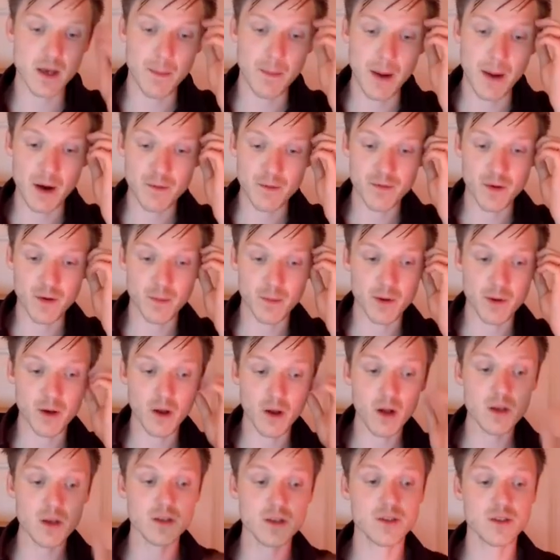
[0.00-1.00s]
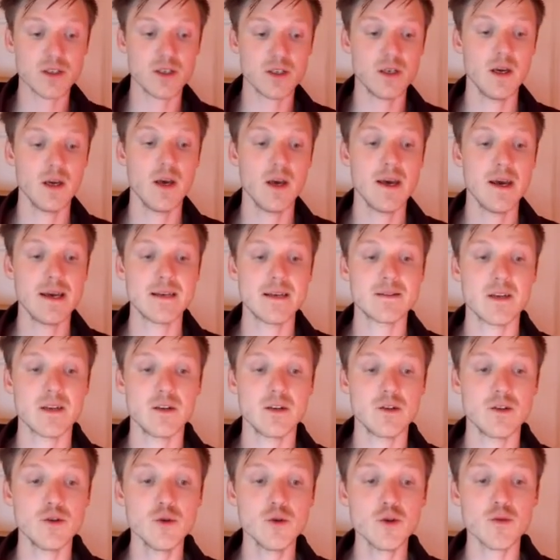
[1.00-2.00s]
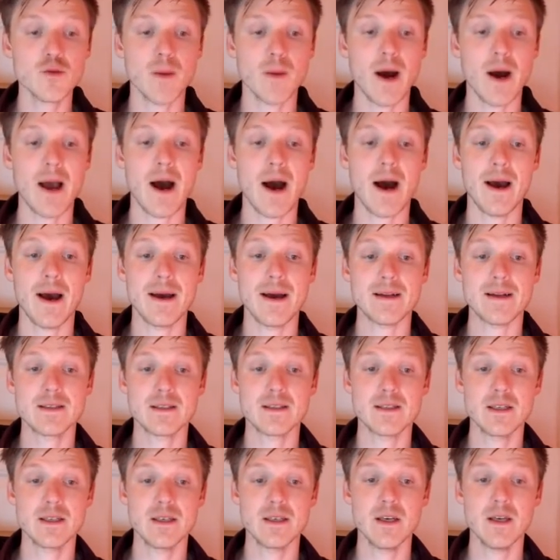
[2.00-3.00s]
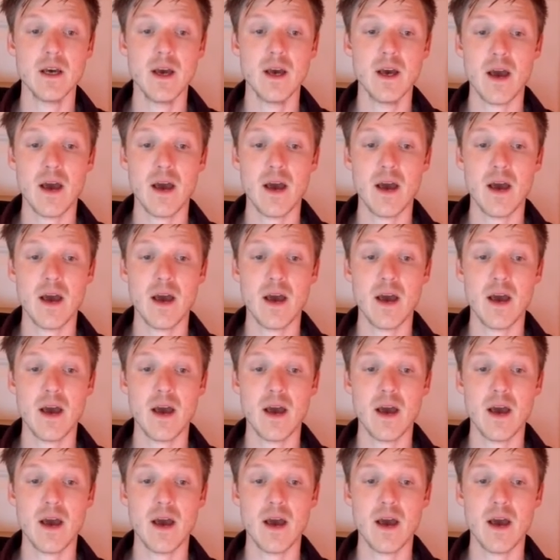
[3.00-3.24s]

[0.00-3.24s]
about phenomenology is then used by IIT